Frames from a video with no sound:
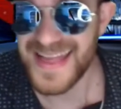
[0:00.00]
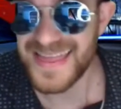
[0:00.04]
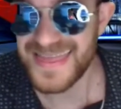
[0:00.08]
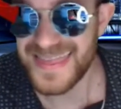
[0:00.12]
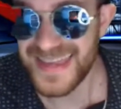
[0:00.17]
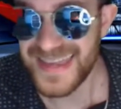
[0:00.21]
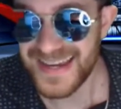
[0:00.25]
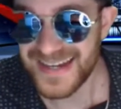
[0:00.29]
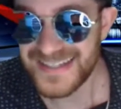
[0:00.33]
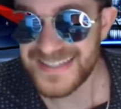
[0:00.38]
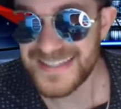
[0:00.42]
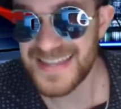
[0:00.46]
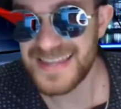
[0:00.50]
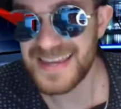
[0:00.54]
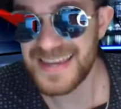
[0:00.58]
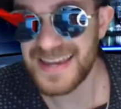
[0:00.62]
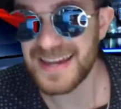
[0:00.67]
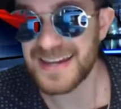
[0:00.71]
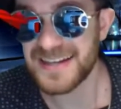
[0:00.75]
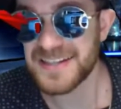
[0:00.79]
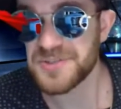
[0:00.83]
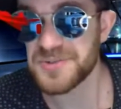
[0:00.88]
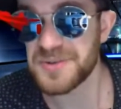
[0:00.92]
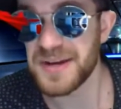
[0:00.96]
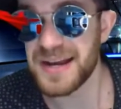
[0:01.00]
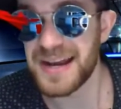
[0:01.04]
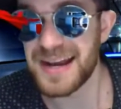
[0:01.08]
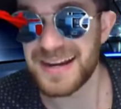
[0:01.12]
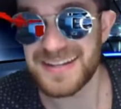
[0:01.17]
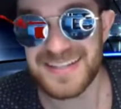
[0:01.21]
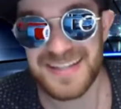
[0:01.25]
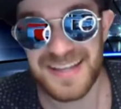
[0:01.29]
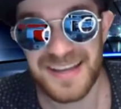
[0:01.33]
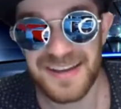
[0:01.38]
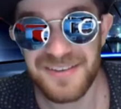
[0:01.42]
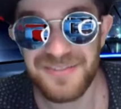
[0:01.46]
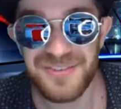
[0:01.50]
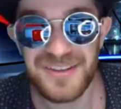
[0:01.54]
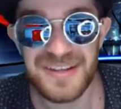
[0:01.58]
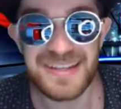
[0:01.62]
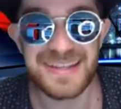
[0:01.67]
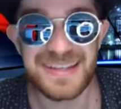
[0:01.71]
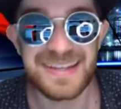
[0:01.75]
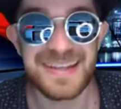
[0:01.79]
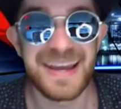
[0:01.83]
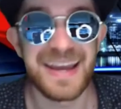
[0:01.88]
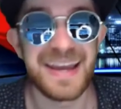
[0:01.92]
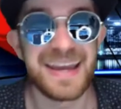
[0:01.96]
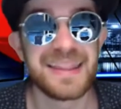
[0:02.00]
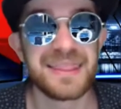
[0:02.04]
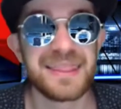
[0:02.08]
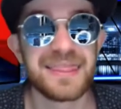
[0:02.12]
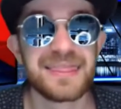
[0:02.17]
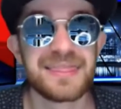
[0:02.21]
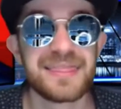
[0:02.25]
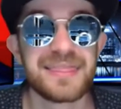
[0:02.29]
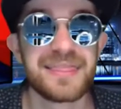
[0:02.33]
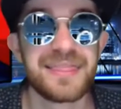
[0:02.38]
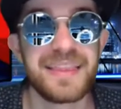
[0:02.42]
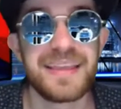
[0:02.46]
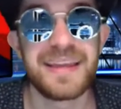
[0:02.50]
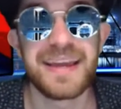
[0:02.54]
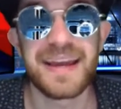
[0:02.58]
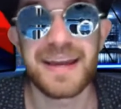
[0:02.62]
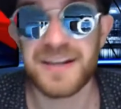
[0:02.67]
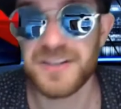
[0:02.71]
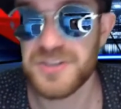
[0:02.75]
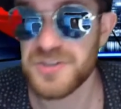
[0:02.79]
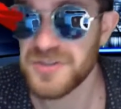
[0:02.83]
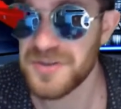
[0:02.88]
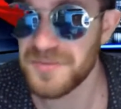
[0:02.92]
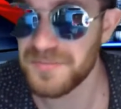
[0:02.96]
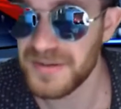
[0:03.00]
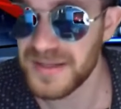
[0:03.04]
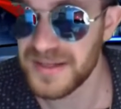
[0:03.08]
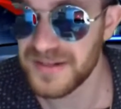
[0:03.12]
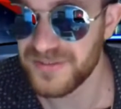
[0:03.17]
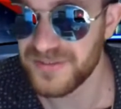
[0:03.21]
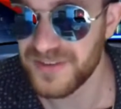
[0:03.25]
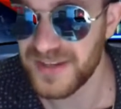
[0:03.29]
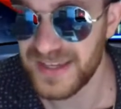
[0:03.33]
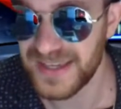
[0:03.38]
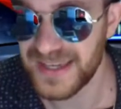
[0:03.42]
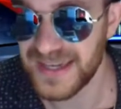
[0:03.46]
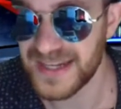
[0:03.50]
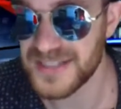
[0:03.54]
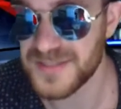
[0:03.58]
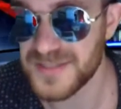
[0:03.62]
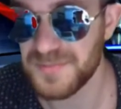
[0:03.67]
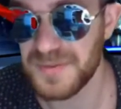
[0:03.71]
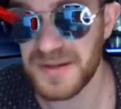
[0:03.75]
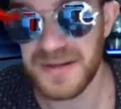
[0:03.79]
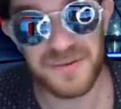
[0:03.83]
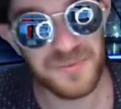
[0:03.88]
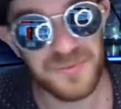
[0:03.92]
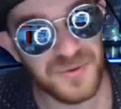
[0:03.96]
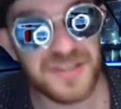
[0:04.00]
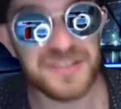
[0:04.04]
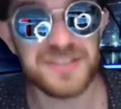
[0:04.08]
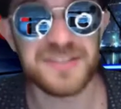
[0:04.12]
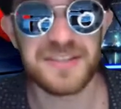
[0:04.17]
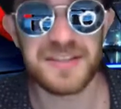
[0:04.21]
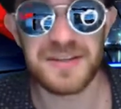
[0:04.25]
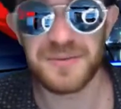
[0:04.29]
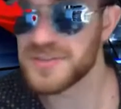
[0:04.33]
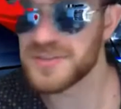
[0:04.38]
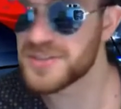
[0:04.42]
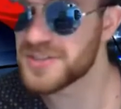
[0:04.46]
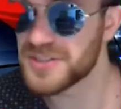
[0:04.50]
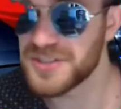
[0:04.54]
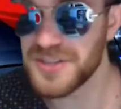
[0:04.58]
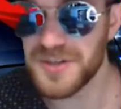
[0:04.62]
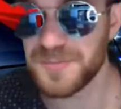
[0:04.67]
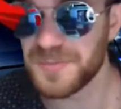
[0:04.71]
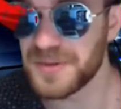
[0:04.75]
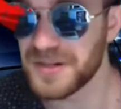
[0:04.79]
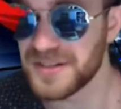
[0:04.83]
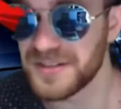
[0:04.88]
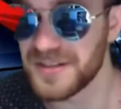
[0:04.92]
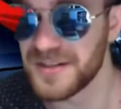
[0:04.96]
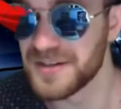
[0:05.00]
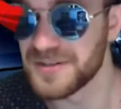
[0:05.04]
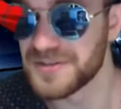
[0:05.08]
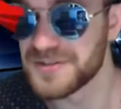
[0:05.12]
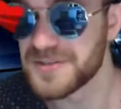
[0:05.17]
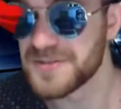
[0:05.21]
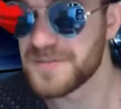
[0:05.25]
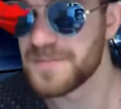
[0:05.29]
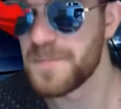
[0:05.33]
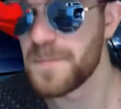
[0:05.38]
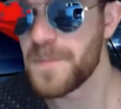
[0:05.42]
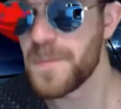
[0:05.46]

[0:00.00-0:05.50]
thanks to the extra activity and the extra bit of kicks, but it was super close.